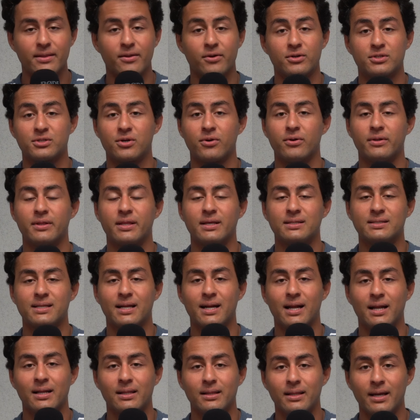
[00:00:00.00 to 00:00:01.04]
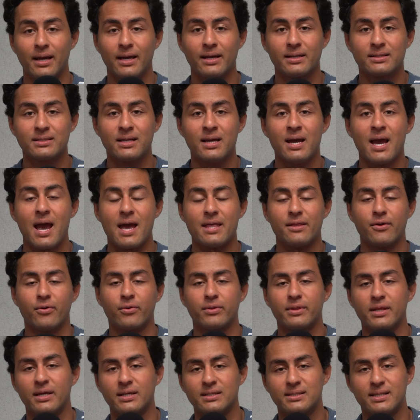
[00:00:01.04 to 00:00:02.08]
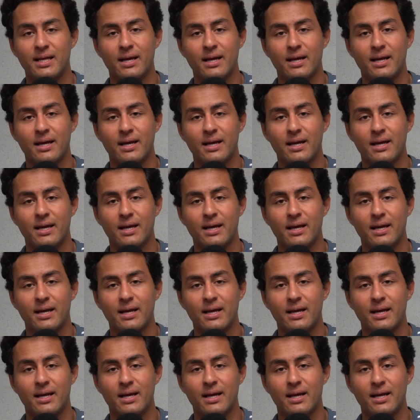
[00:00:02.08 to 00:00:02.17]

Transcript: There are certain things that I liked, and there were things